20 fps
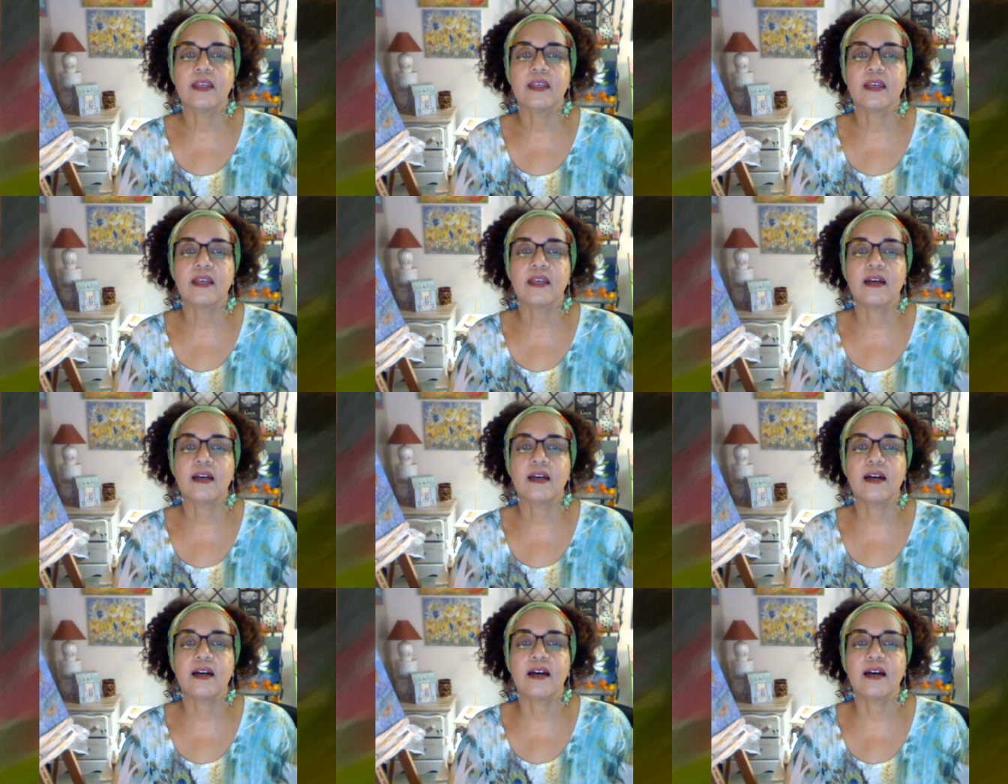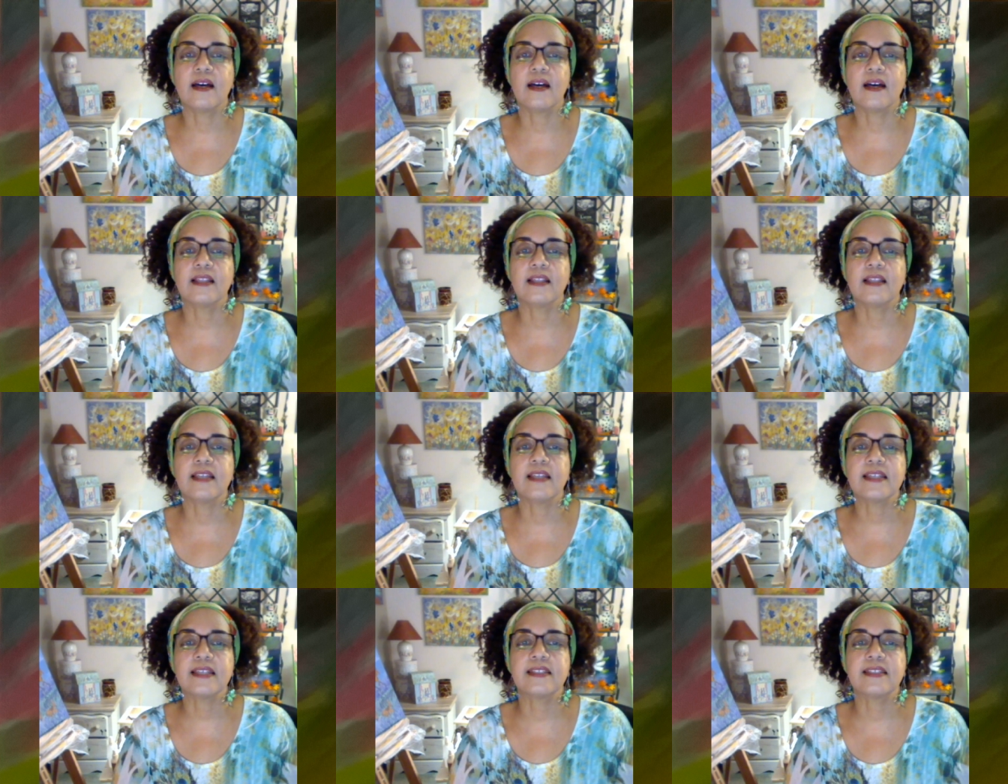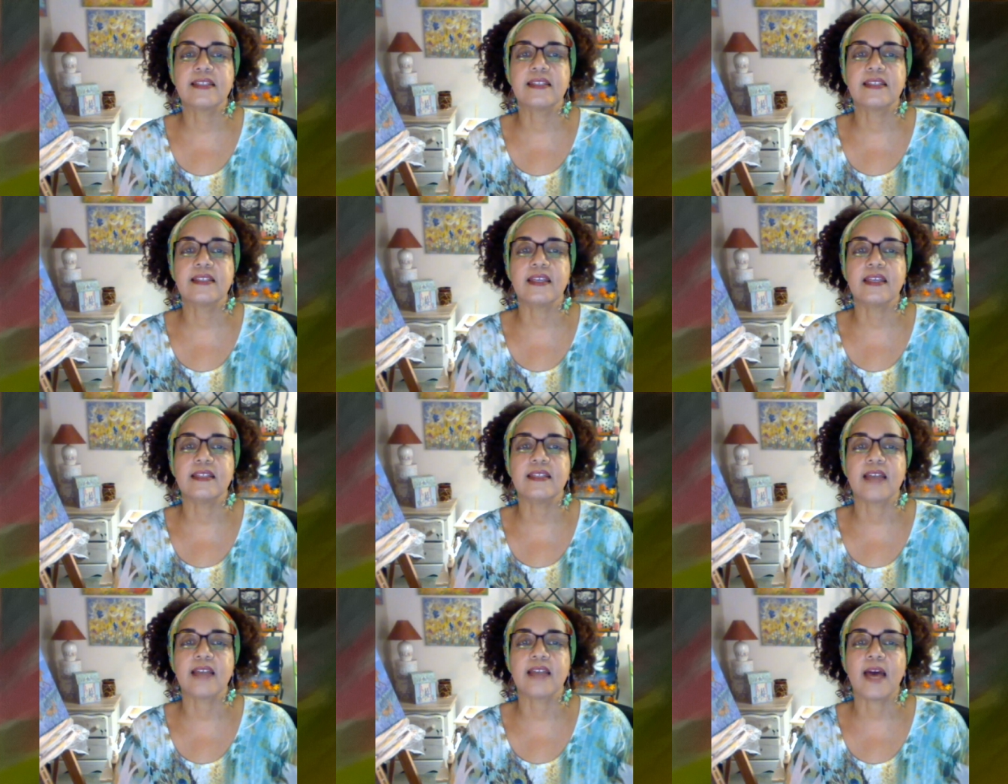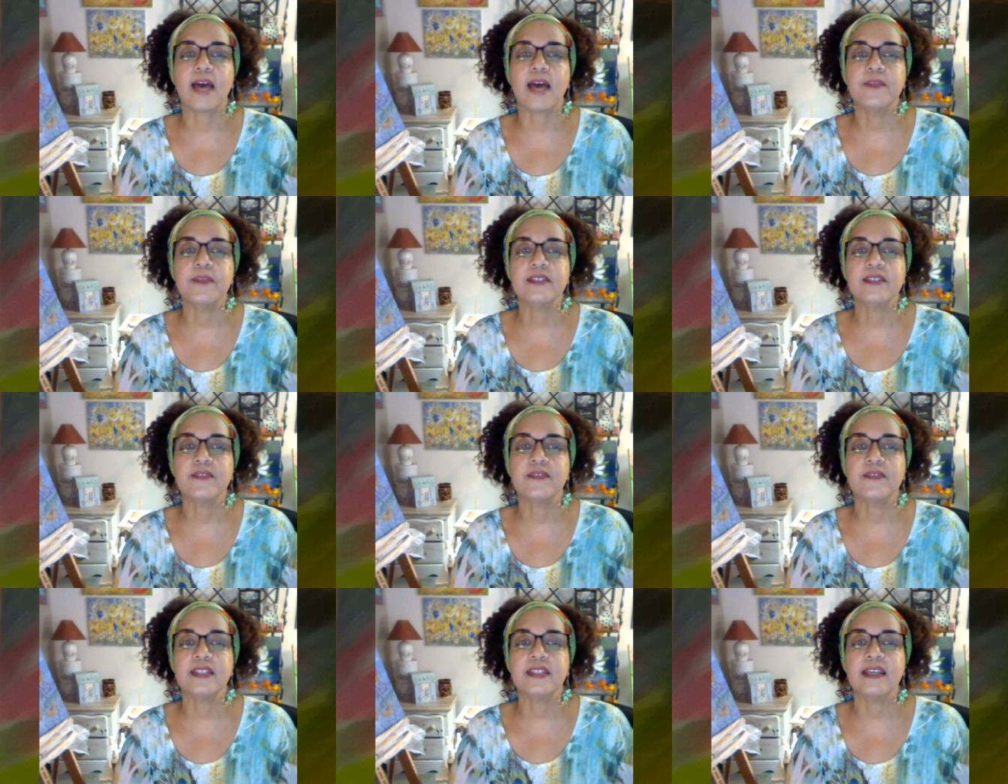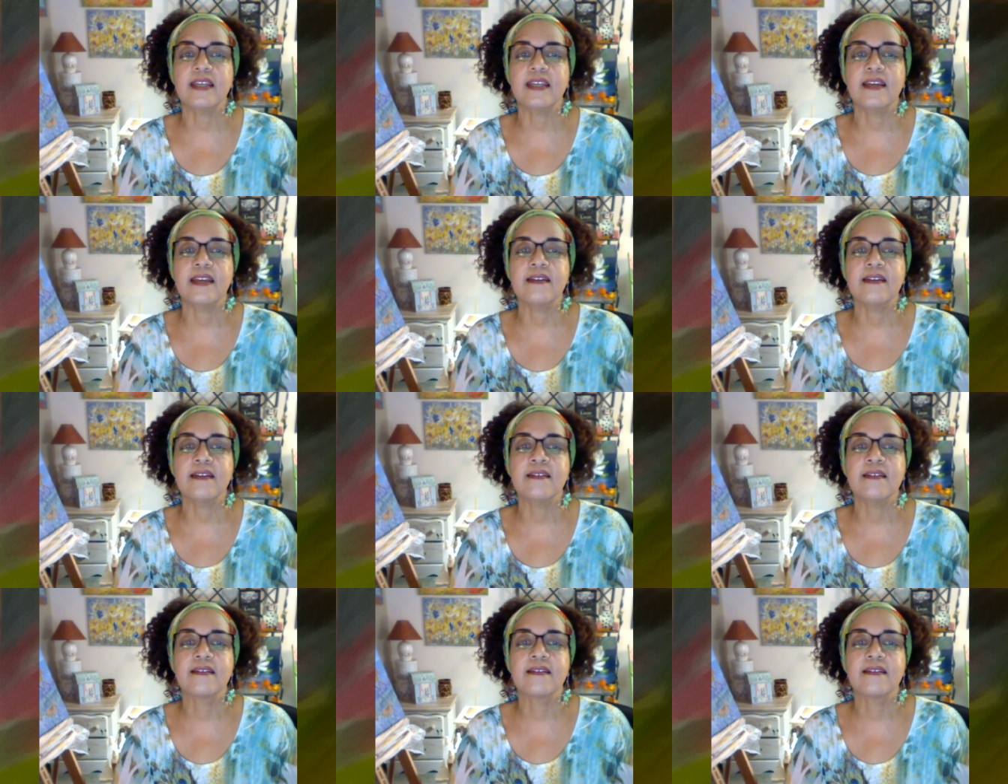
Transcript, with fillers: Uh, let's see, Thomas was here.